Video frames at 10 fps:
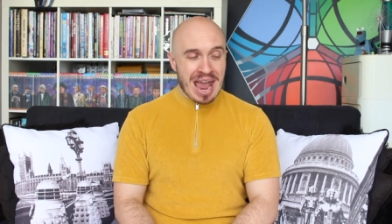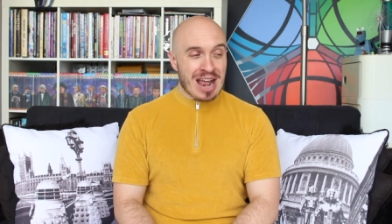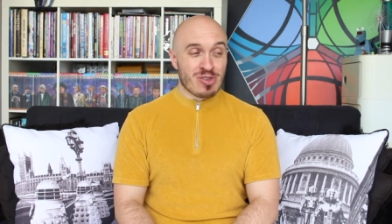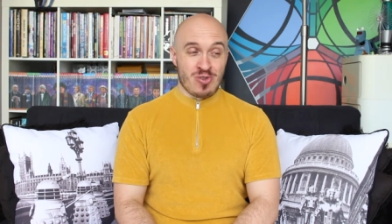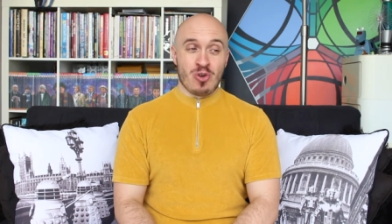
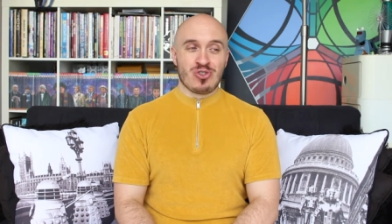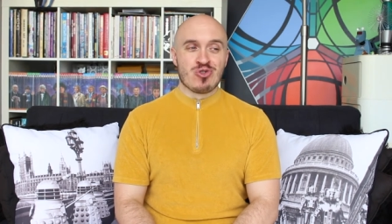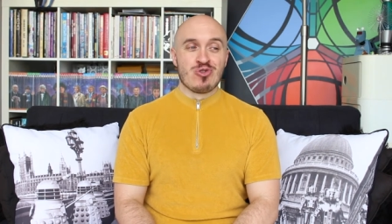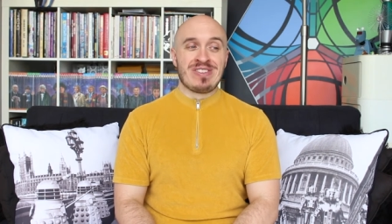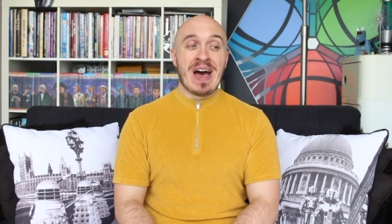It's Doctor
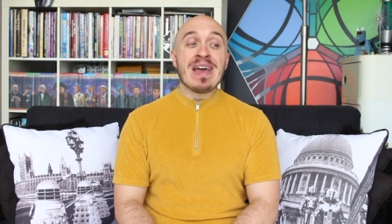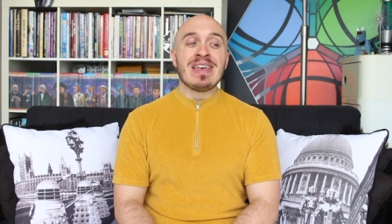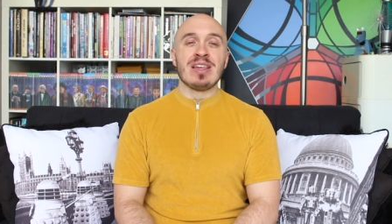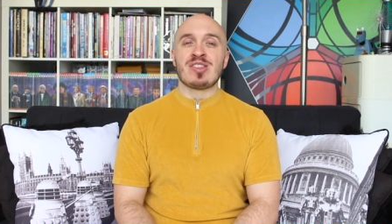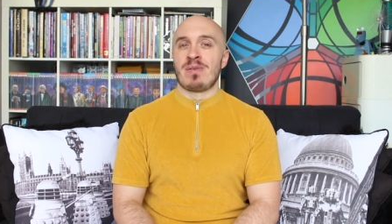Who
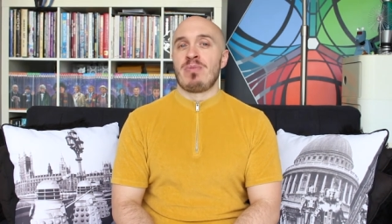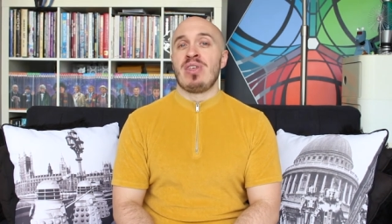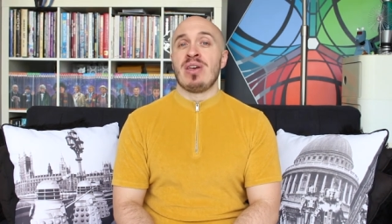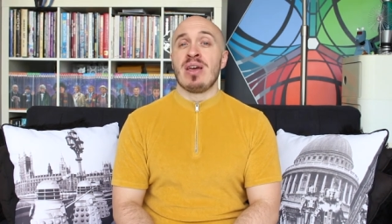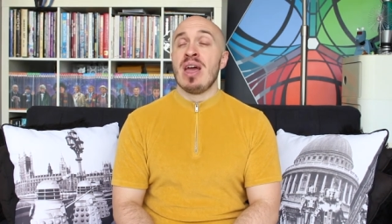taking
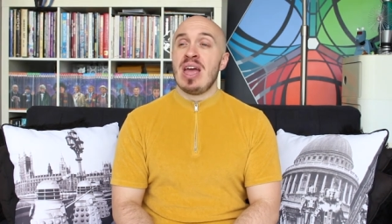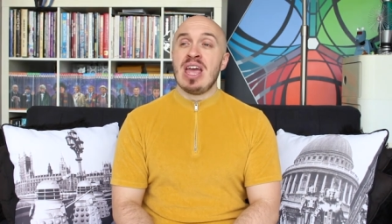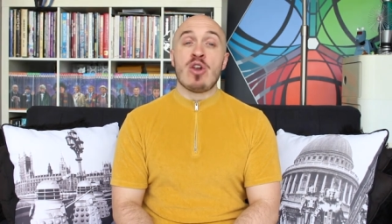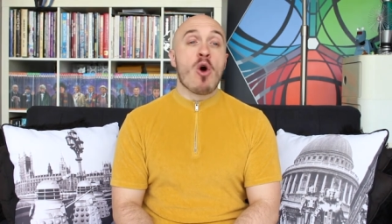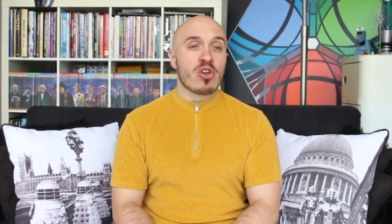something
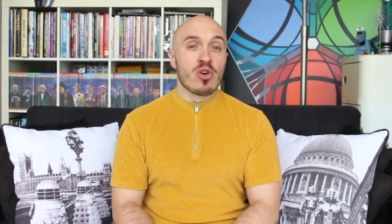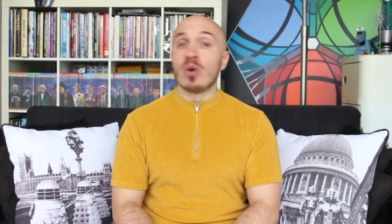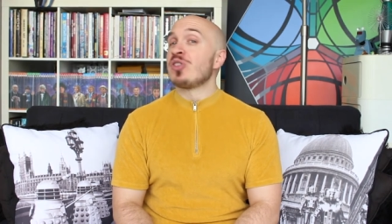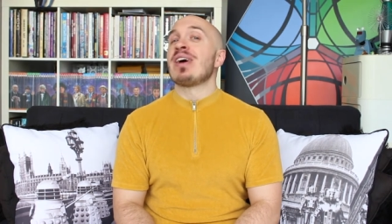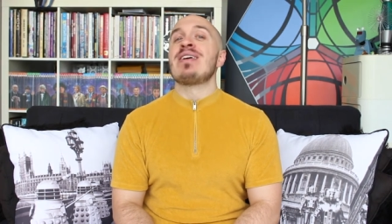innocuous,